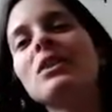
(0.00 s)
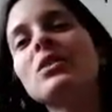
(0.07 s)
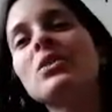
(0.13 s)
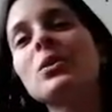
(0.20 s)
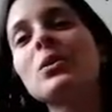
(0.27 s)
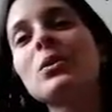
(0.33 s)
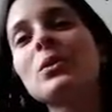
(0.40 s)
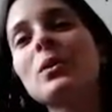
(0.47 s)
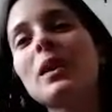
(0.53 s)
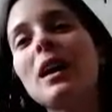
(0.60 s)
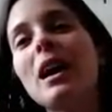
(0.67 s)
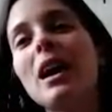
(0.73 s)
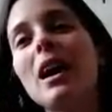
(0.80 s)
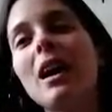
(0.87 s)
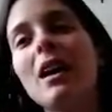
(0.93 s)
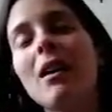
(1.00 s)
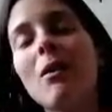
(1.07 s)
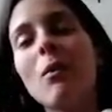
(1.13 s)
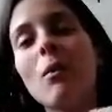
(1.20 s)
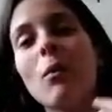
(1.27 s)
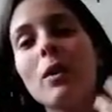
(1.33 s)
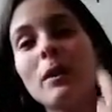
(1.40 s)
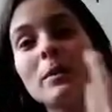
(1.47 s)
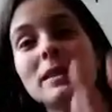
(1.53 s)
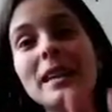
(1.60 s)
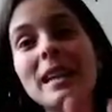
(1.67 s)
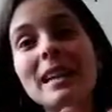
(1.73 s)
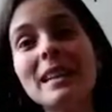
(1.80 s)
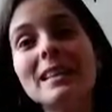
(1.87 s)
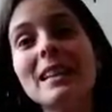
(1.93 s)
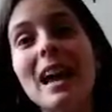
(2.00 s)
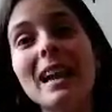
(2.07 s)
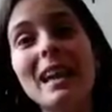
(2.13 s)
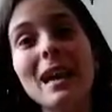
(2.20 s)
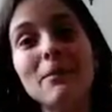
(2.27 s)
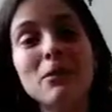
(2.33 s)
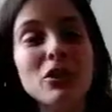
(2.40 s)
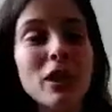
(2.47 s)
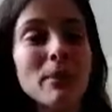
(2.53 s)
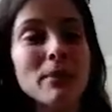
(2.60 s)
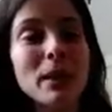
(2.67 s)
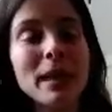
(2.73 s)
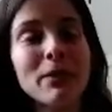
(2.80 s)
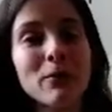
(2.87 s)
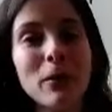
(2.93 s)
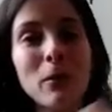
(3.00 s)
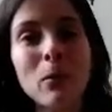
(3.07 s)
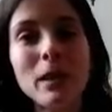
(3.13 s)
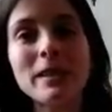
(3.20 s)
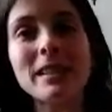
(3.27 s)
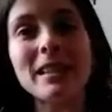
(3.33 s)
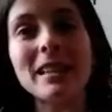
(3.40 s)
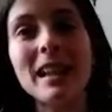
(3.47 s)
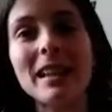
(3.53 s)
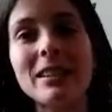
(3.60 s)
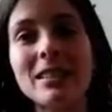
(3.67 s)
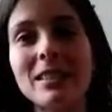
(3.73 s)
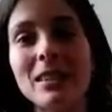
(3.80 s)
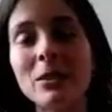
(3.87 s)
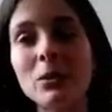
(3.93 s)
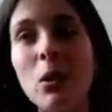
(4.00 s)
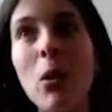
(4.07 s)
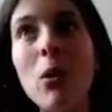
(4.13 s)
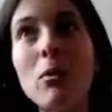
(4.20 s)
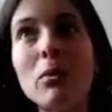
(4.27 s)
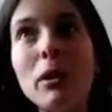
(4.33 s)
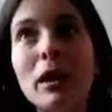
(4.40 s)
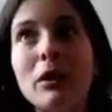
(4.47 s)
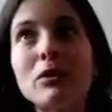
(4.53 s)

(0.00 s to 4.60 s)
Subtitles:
So what I'm saying is I kept jumping from one to the next because I was hoping,